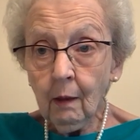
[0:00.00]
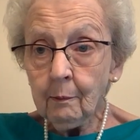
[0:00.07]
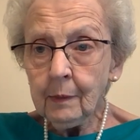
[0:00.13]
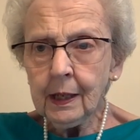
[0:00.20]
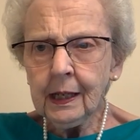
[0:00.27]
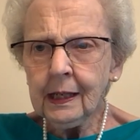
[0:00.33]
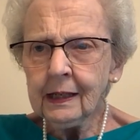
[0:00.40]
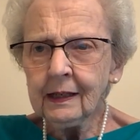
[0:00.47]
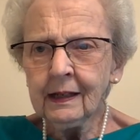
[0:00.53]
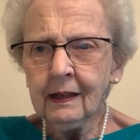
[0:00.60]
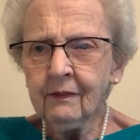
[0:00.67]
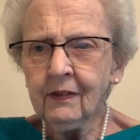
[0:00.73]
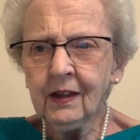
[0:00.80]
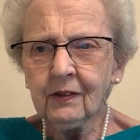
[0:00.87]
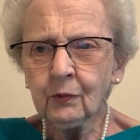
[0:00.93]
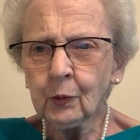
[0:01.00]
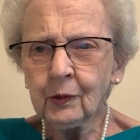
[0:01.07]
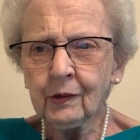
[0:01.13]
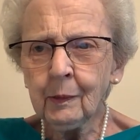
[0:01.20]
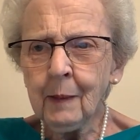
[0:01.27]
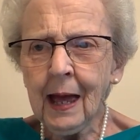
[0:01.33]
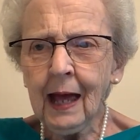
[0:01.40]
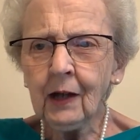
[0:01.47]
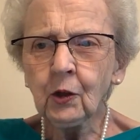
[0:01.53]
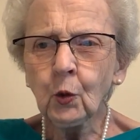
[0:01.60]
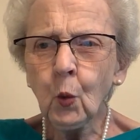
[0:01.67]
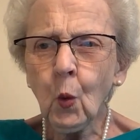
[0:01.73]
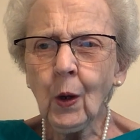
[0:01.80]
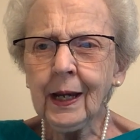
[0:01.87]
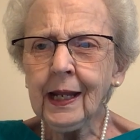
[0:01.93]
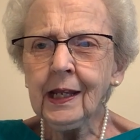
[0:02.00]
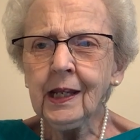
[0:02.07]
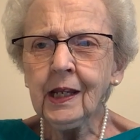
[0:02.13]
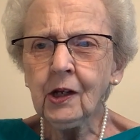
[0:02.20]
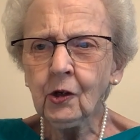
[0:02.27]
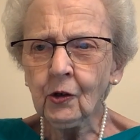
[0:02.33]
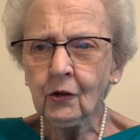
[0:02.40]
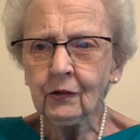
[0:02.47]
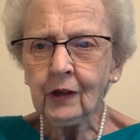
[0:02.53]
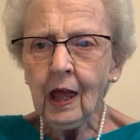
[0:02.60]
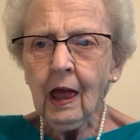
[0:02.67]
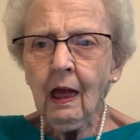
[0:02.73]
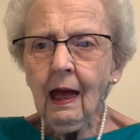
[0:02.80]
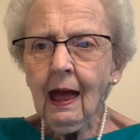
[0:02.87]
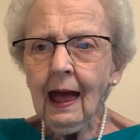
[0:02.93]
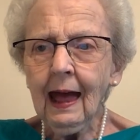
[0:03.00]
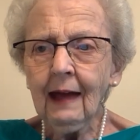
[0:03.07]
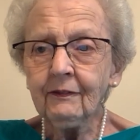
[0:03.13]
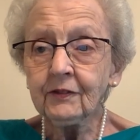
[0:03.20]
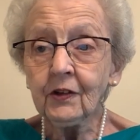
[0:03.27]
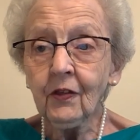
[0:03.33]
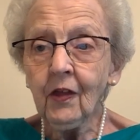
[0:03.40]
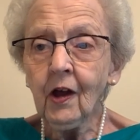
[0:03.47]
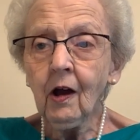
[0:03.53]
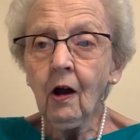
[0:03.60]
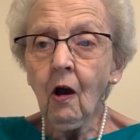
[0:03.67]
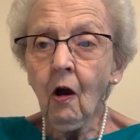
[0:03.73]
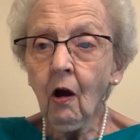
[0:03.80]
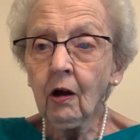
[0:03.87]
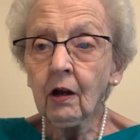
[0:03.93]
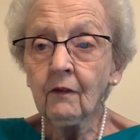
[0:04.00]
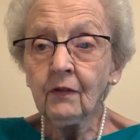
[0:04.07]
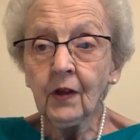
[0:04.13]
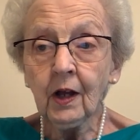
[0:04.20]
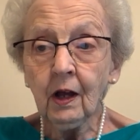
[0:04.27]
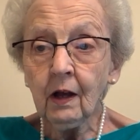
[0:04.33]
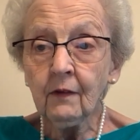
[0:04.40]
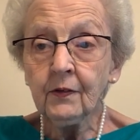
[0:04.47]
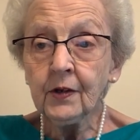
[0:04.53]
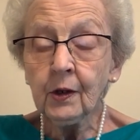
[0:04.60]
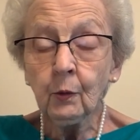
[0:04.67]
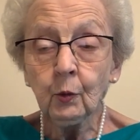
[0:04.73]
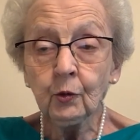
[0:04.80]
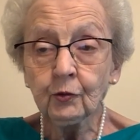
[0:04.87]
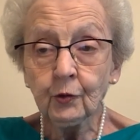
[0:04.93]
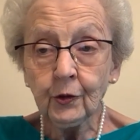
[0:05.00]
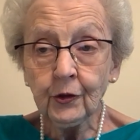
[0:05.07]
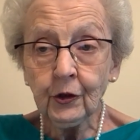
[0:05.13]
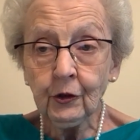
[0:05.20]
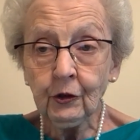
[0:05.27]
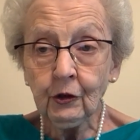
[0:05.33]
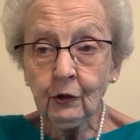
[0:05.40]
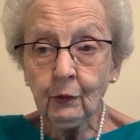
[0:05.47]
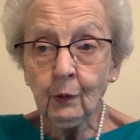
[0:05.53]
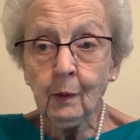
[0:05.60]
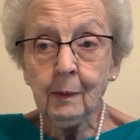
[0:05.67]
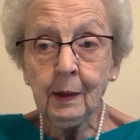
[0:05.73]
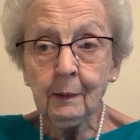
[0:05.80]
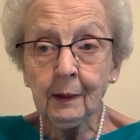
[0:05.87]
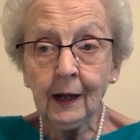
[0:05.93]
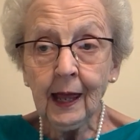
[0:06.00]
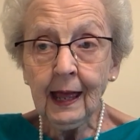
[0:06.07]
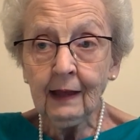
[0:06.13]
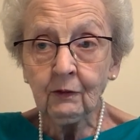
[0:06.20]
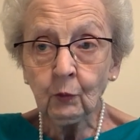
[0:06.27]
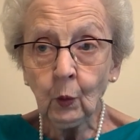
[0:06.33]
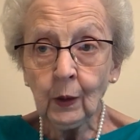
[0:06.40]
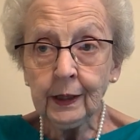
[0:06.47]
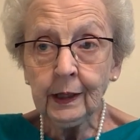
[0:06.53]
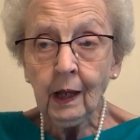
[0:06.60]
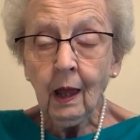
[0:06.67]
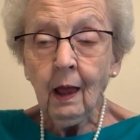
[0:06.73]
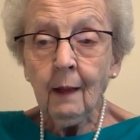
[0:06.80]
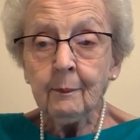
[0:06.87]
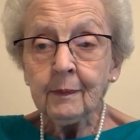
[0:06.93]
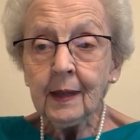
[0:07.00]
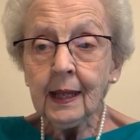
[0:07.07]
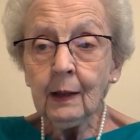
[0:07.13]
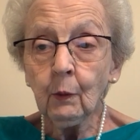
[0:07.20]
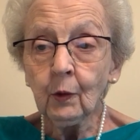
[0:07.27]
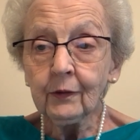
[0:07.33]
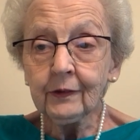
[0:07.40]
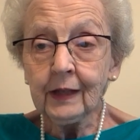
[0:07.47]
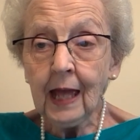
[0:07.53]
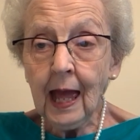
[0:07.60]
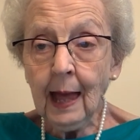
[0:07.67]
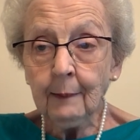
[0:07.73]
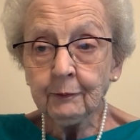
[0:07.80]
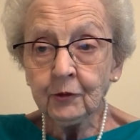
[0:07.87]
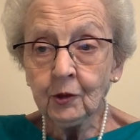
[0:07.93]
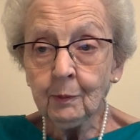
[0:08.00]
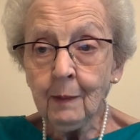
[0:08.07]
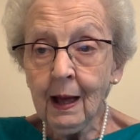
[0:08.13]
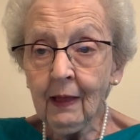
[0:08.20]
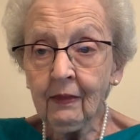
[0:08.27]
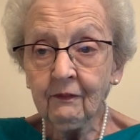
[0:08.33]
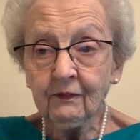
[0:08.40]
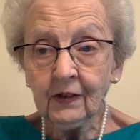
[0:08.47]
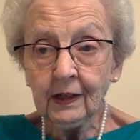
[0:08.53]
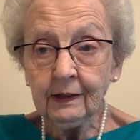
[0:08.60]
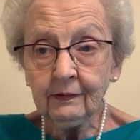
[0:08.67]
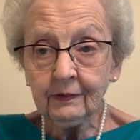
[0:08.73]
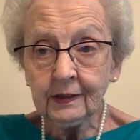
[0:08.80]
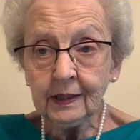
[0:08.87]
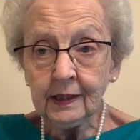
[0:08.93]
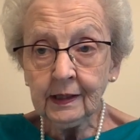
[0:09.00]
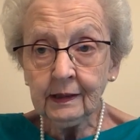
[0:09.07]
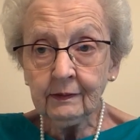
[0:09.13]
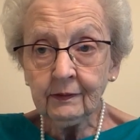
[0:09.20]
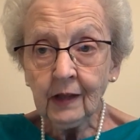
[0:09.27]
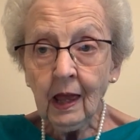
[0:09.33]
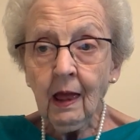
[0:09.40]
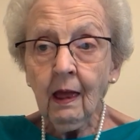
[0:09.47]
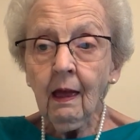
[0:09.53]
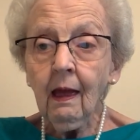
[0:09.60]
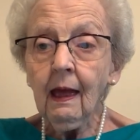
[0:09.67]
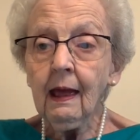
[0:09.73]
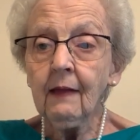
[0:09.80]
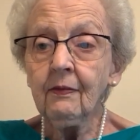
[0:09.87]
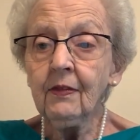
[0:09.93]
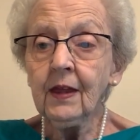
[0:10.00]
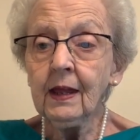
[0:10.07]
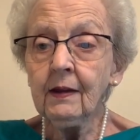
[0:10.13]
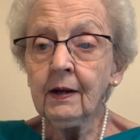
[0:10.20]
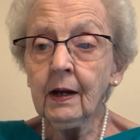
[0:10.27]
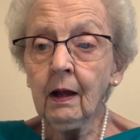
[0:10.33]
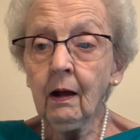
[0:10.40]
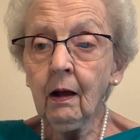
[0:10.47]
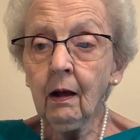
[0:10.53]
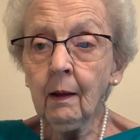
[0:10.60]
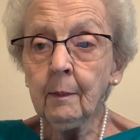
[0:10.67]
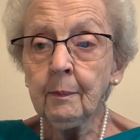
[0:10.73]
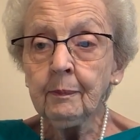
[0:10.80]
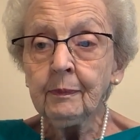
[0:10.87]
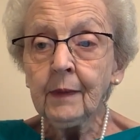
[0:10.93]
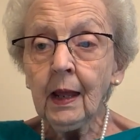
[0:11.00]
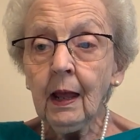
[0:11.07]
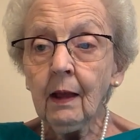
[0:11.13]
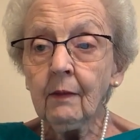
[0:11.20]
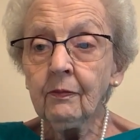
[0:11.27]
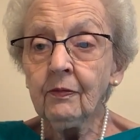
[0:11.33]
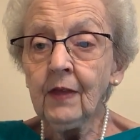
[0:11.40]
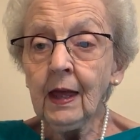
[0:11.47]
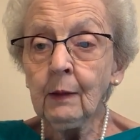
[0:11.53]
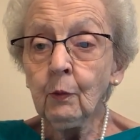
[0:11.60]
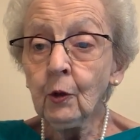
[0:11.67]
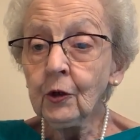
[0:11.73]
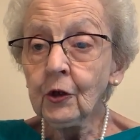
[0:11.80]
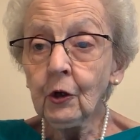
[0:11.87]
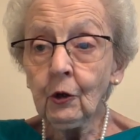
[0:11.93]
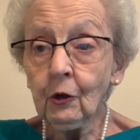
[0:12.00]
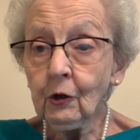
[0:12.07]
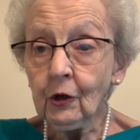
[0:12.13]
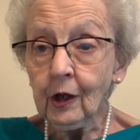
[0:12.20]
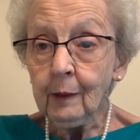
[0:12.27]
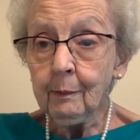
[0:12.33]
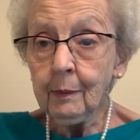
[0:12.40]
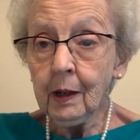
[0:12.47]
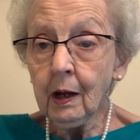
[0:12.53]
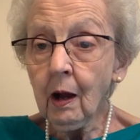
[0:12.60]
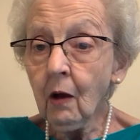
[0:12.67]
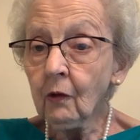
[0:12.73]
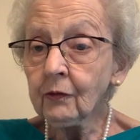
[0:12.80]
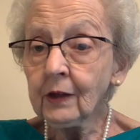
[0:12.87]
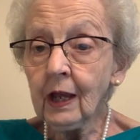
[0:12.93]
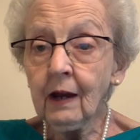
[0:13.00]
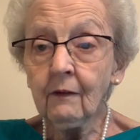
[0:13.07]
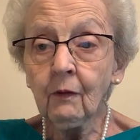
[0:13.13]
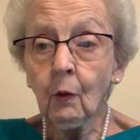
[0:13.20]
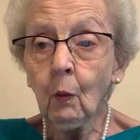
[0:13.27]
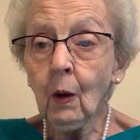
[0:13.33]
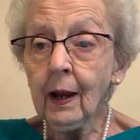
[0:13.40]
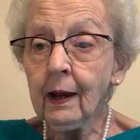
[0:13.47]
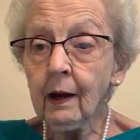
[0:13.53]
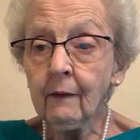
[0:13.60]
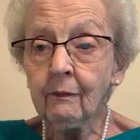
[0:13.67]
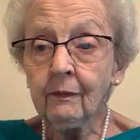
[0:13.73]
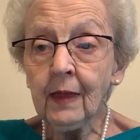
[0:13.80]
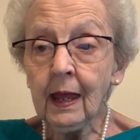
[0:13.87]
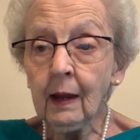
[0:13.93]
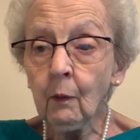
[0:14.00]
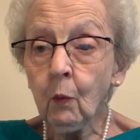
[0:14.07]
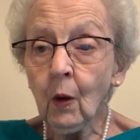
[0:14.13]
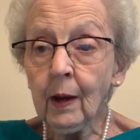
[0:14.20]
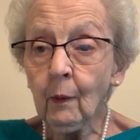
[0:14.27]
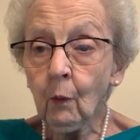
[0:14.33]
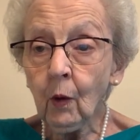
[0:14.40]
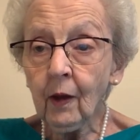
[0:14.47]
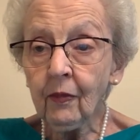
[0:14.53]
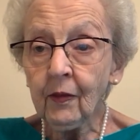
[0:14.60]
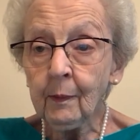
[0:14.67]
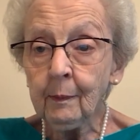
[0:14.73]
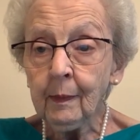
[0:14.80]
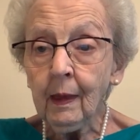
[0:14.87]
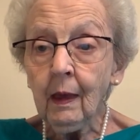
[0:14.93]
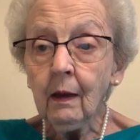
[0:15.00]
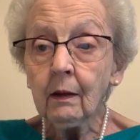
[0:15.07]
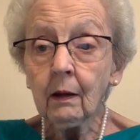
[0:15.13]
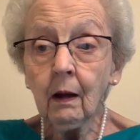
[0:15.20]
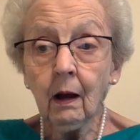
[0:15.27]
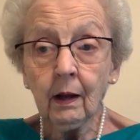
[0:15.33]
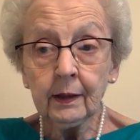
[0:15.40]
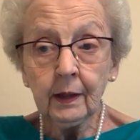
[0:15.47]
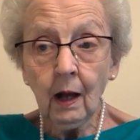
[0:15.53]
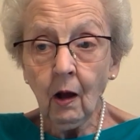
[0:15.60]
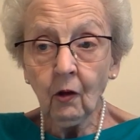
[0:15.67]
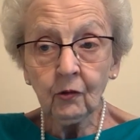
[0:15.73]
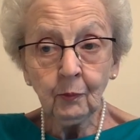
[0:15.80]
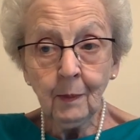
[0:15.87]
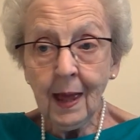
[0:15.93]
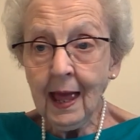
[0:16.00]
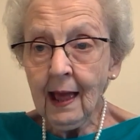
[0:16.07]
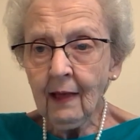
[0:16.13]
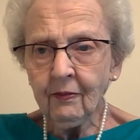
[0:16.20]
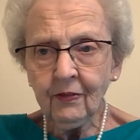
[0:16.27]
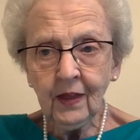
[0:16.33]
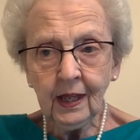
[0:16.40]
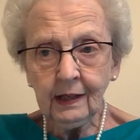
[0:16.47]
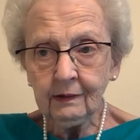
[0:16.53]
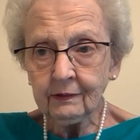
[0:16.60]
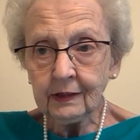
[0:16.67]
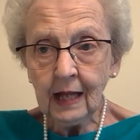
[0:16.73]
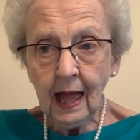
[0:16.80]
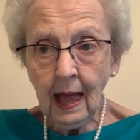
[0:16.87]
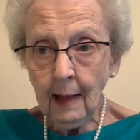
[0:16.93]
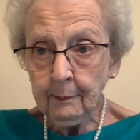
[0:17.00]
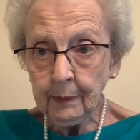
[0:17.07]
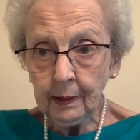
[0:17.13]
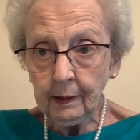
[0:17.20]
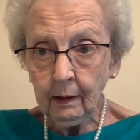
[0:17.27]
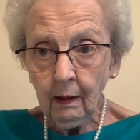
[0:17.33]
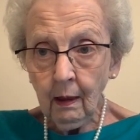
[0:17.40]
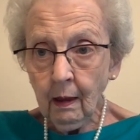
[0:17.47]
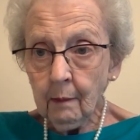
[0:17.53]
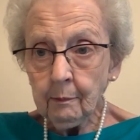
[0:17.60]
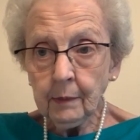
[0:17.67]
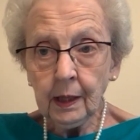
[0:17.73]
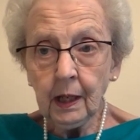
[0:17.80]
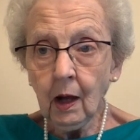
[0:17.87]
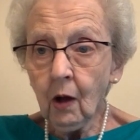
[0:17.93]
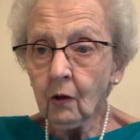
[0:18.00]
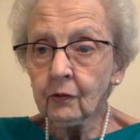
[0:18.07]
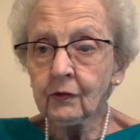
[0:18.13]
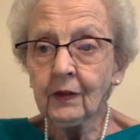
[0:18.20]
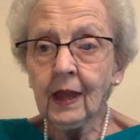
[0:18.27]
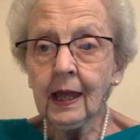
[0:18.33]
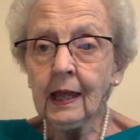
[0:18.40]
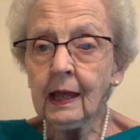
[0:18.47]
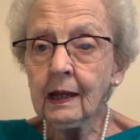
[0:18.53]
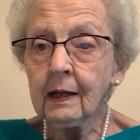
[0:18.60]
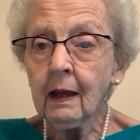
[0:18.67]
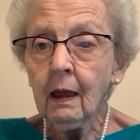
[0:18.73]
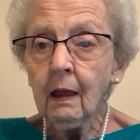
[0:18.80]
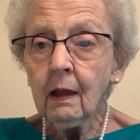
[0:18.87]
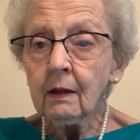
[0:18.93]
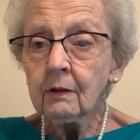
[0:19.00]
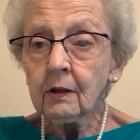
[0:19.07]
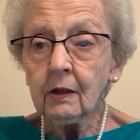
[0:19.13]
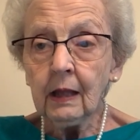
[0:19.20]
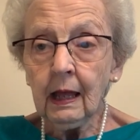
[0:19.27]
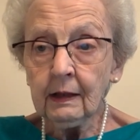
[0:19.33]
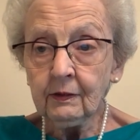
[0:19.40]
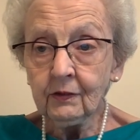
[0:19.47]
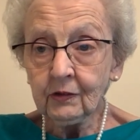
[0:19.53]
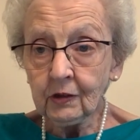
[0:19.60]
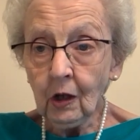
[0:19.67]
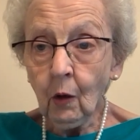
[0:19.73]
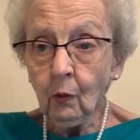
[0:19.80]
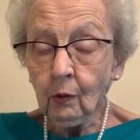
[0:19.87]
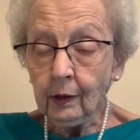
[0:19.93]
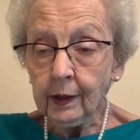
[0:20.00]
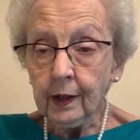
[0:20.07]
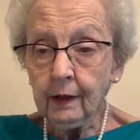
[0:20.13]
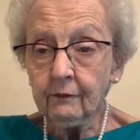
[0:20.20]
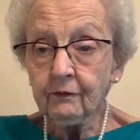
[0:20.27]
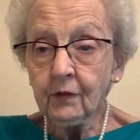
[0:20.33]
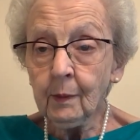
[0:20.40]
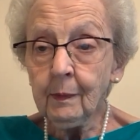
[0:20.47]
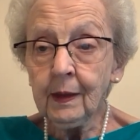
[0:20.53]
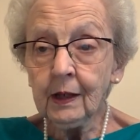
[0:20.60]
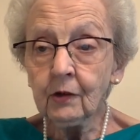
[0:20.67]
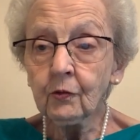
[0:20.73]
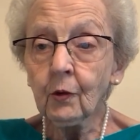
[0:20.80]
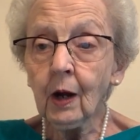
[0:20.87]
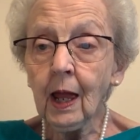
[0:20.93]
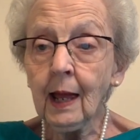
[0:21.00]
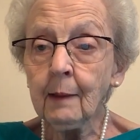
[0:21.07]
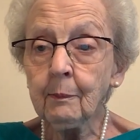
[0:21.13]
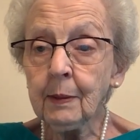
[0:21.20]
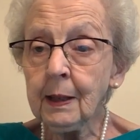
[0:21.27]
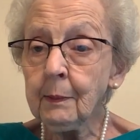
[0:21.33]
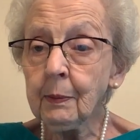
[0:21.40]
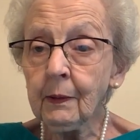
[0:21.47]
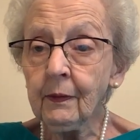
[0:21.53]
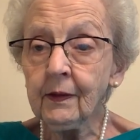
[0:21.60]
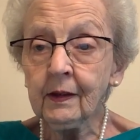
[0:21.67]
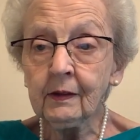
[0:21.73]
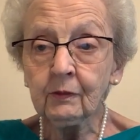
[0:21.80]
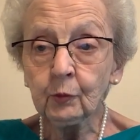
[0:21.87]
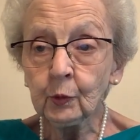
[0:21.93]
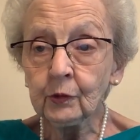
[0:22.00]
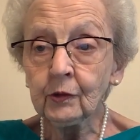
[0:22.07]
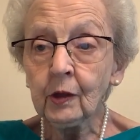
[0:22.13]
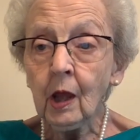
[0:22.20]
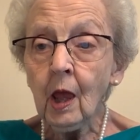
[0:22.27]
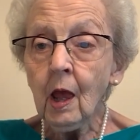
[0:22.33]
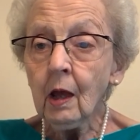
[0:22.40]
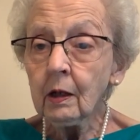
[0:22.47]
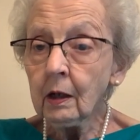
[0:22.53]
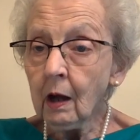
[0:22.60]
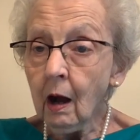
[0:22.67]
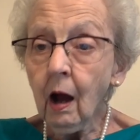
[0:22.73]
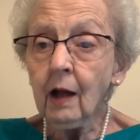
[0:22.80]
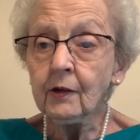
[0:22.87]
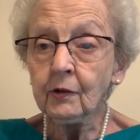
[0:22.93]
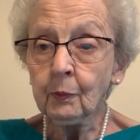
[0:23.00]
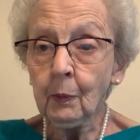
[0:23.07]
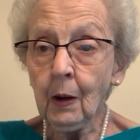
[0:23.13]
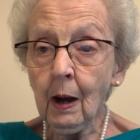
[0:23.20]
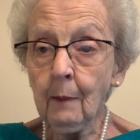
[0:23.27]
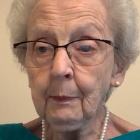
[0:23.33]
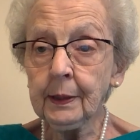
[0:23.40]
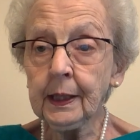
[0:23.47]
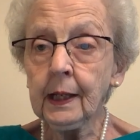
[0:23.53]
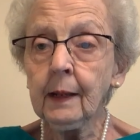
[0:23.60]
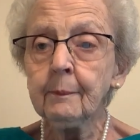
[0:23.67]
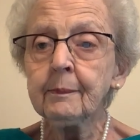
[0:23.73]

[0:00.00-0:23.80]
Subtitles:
But this was about 20 years after the Ark of the Covenant was returned. Remember last week, it was captured by the Philistines, and then they returned it because everywhere they went with them, God caused bad things to happen because they had stolen it from the Israelite people, and this was God's property.